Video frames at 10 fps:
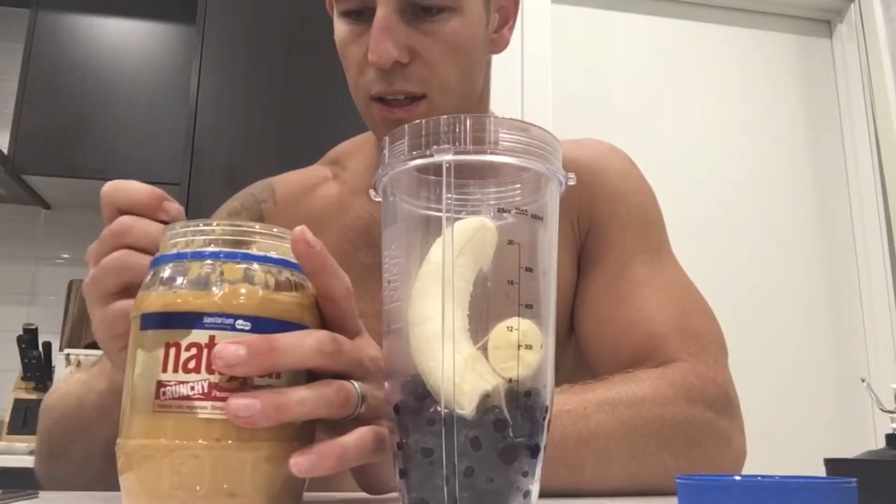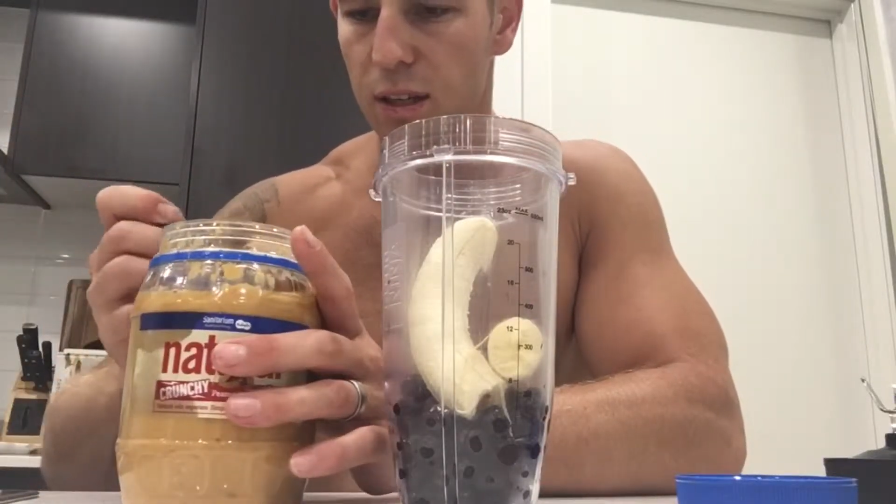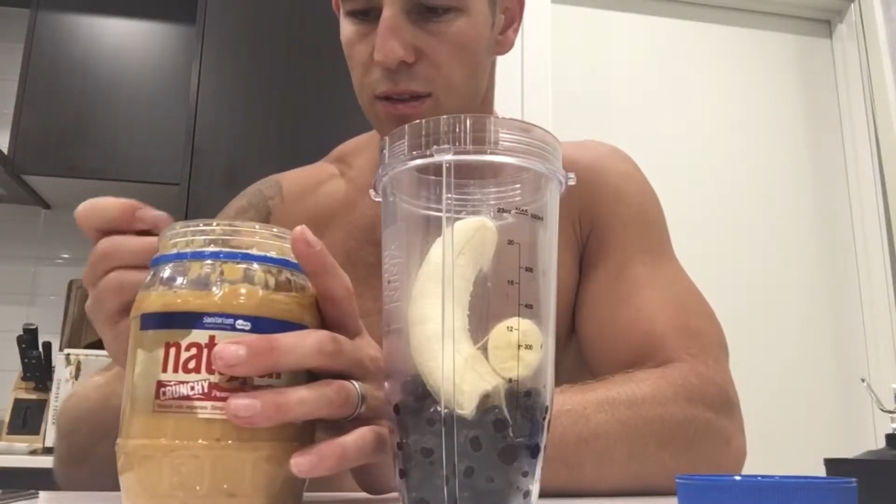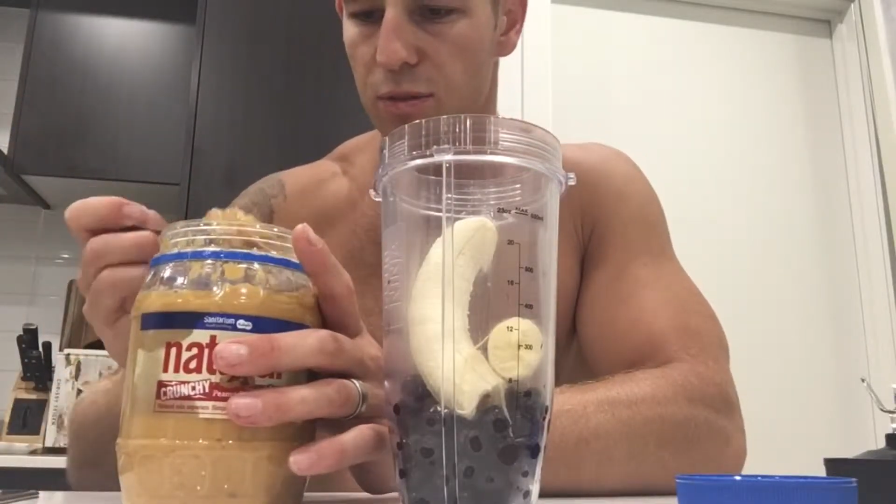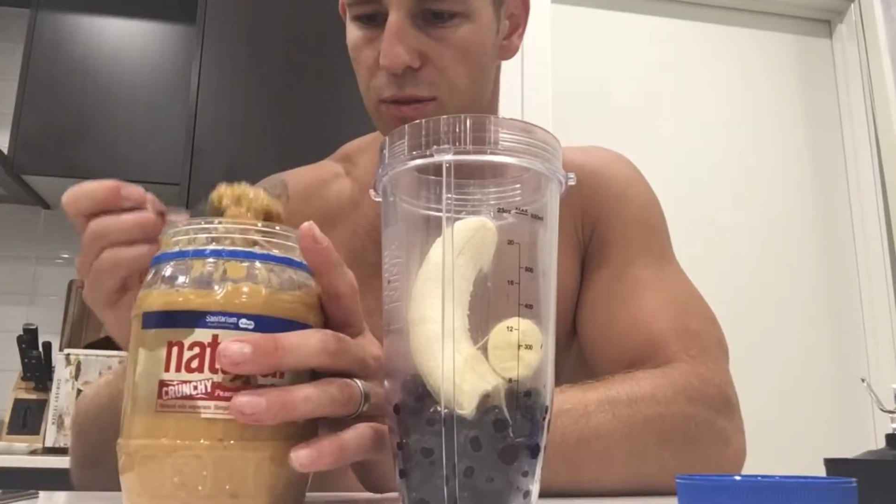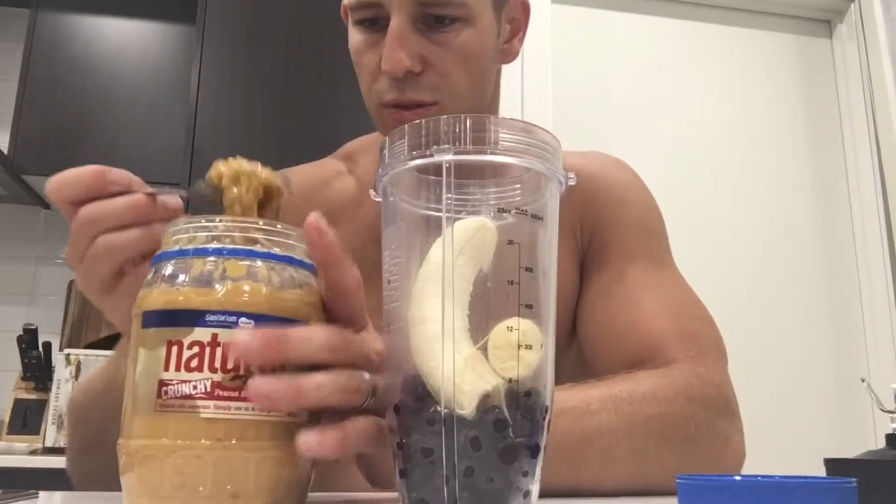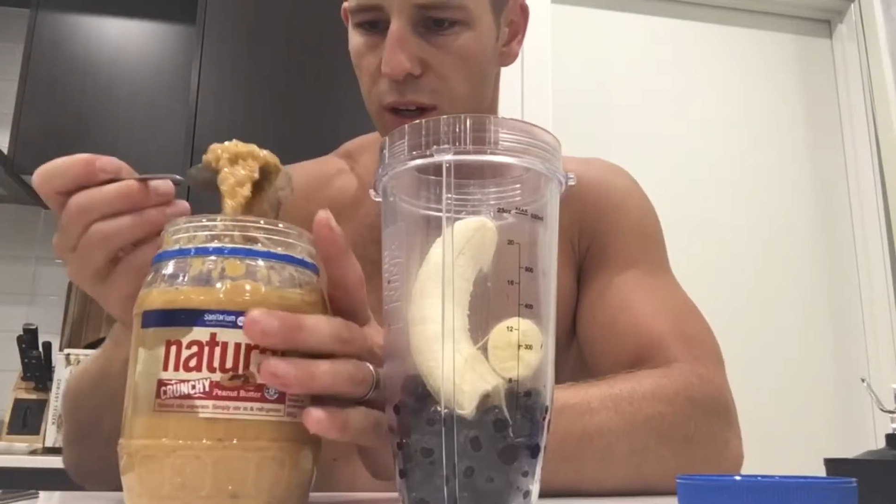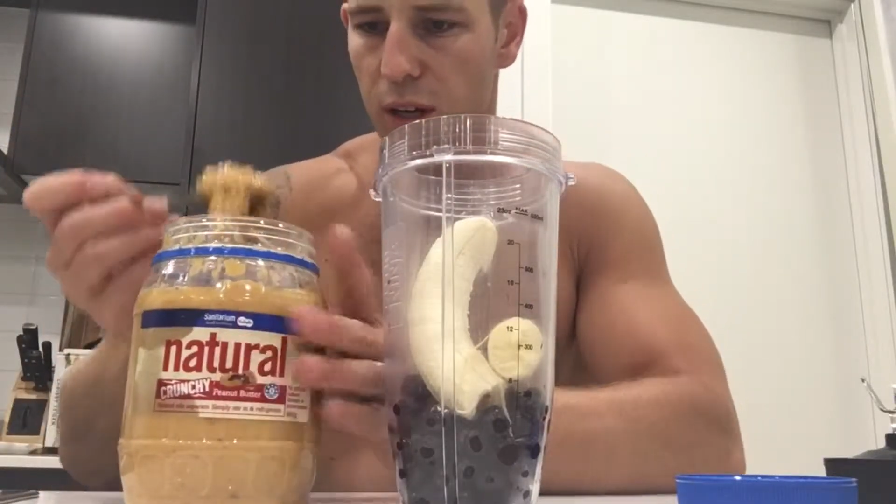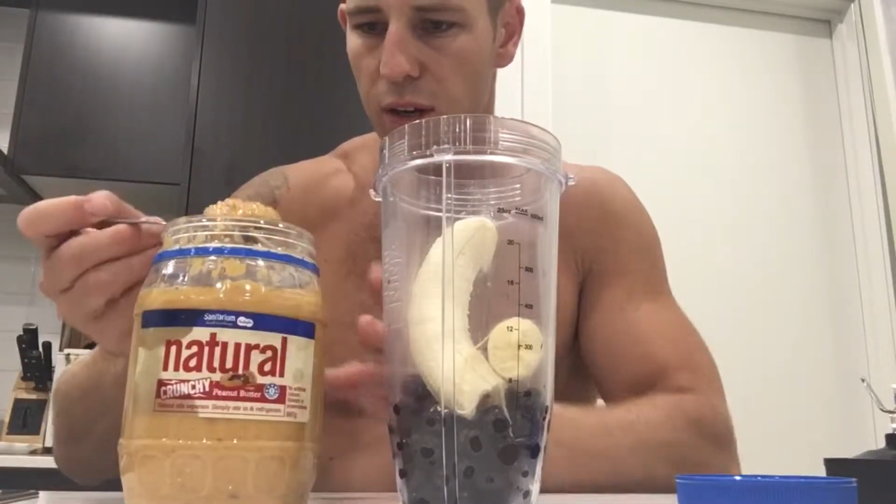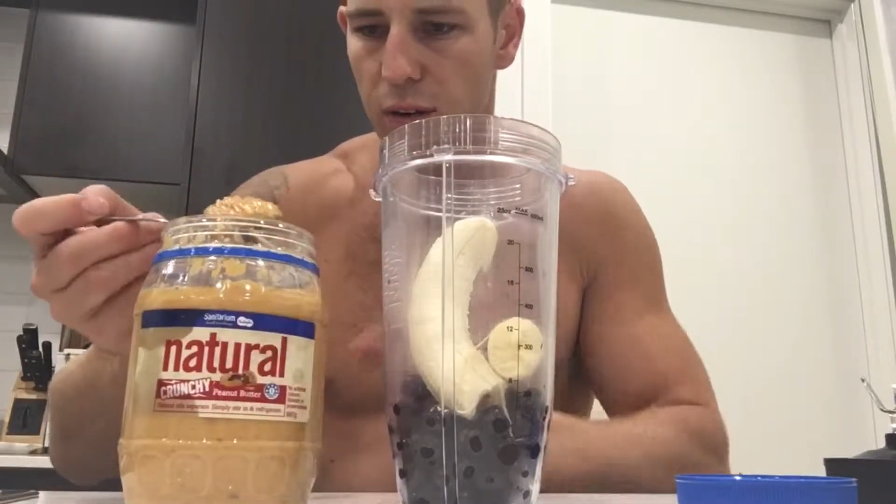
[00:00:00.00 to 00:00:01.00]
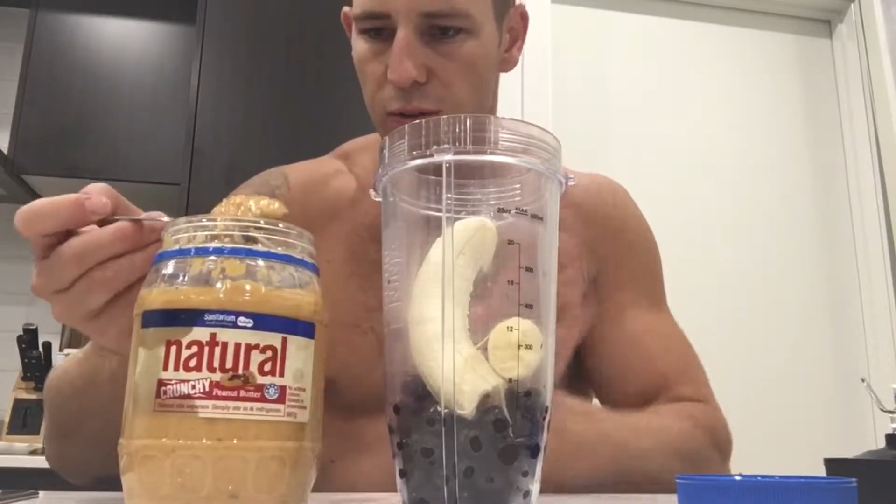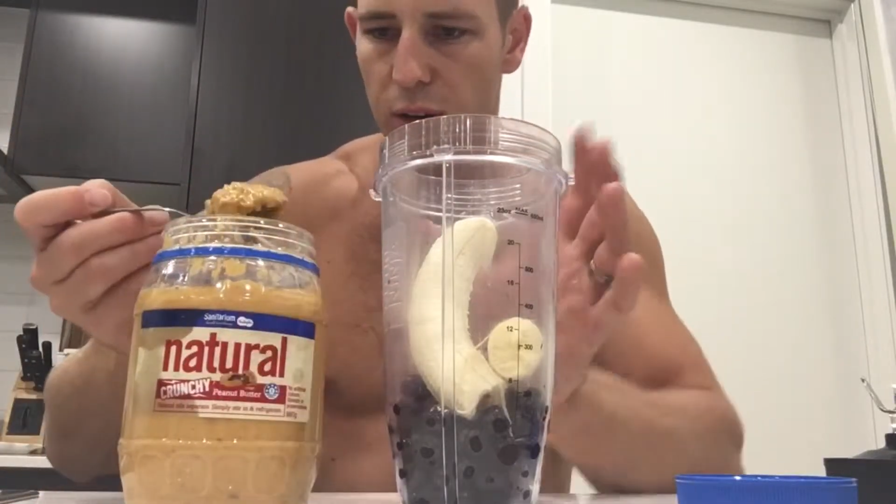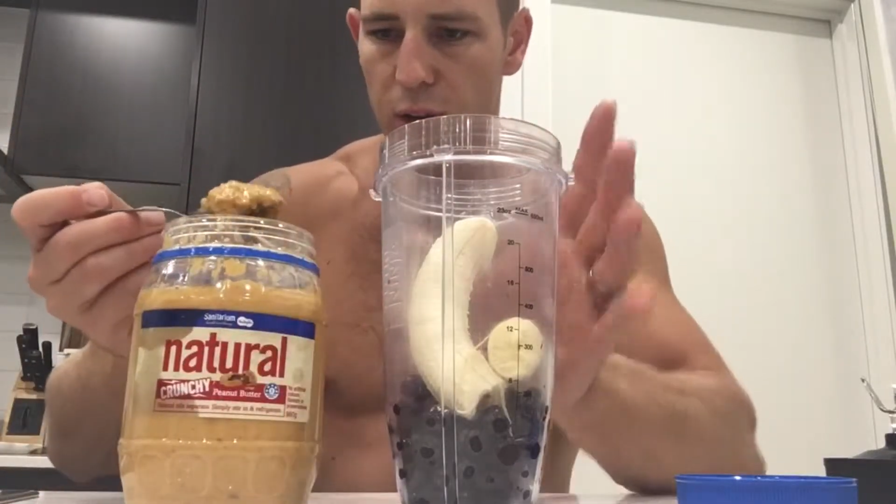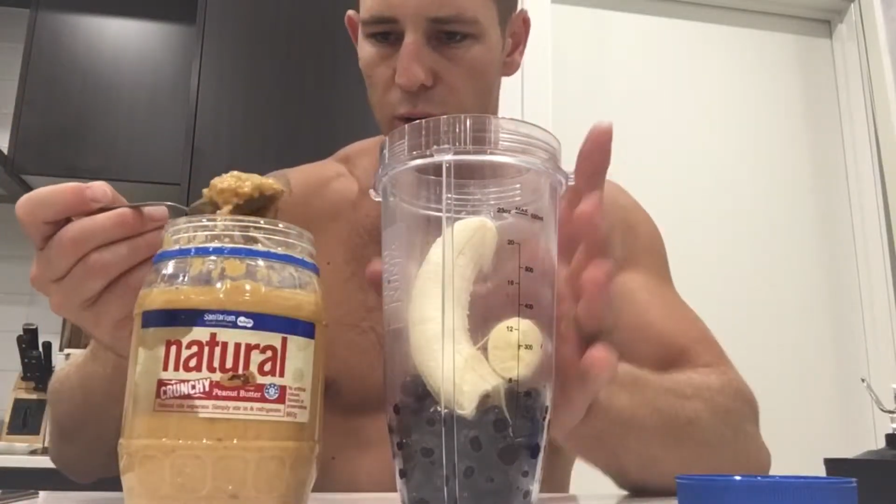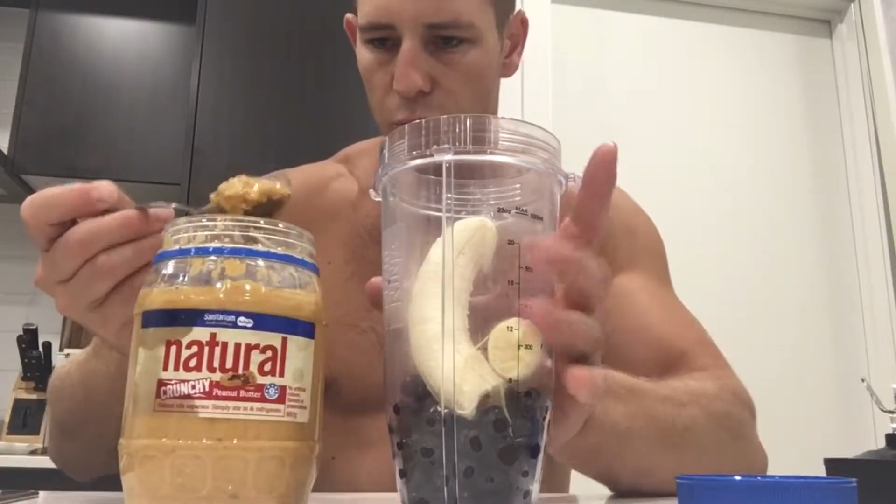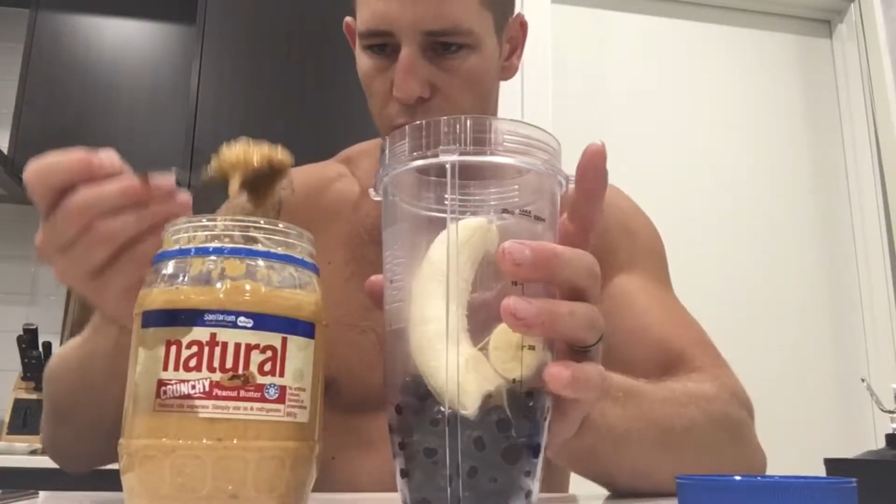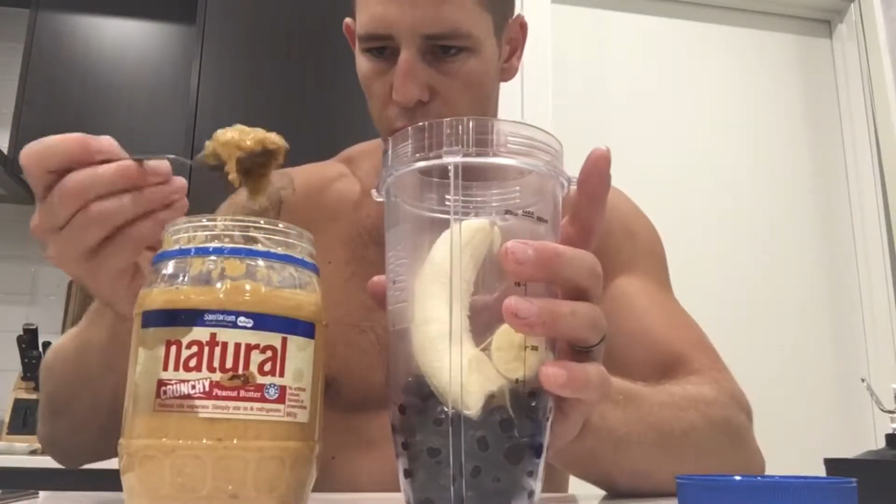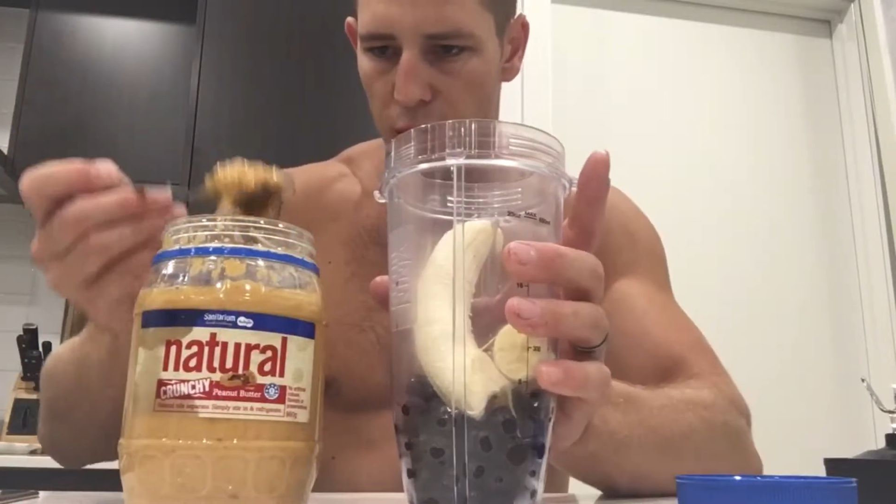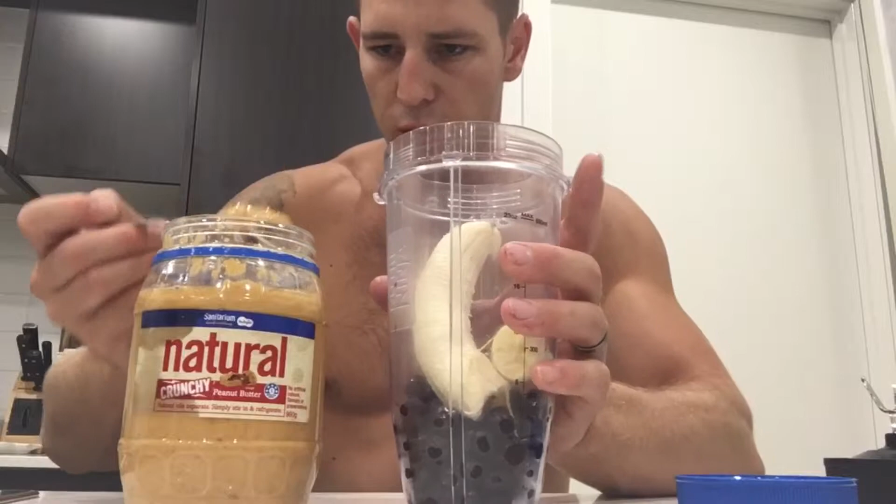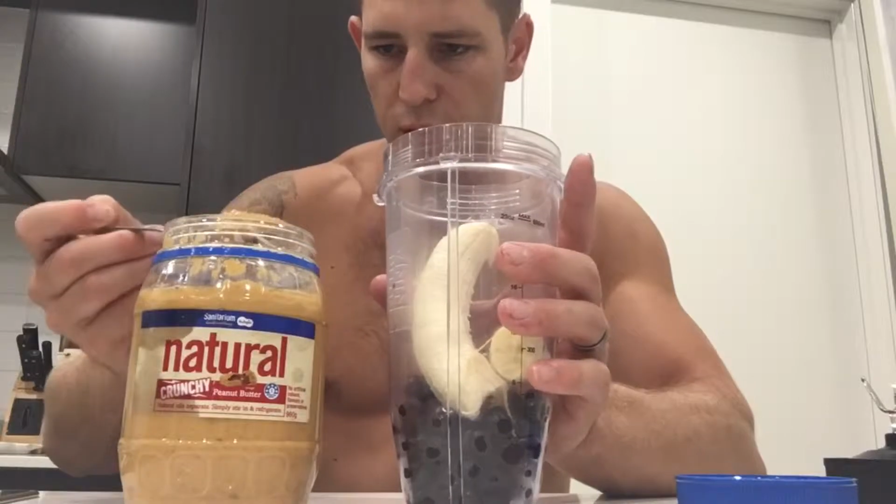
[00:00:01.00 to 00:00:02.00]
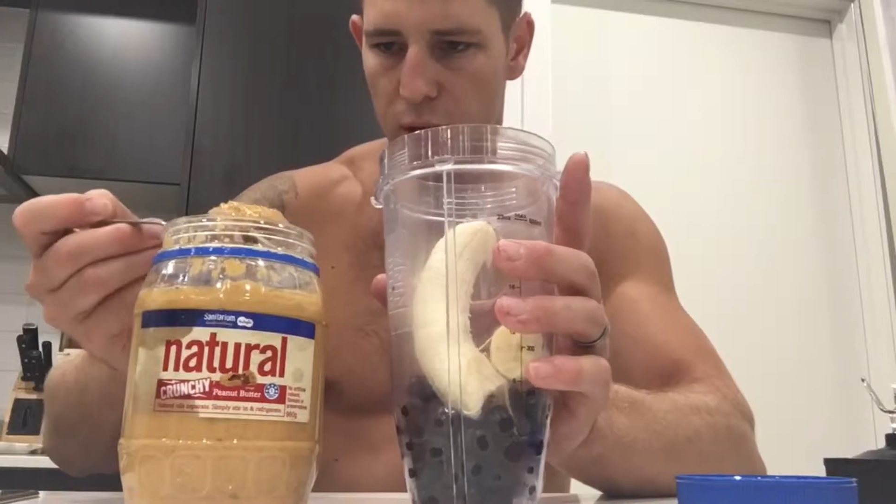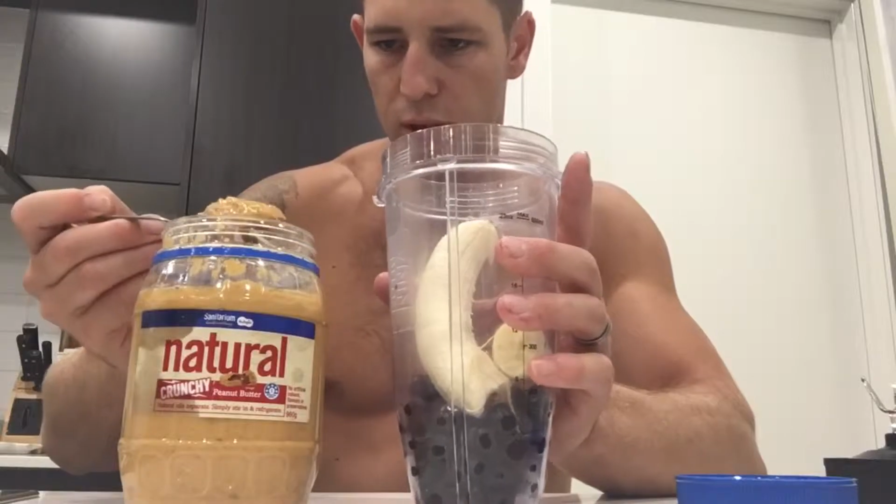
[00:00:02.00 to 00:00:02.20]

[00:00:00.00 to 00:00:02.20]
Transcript: it's very oily.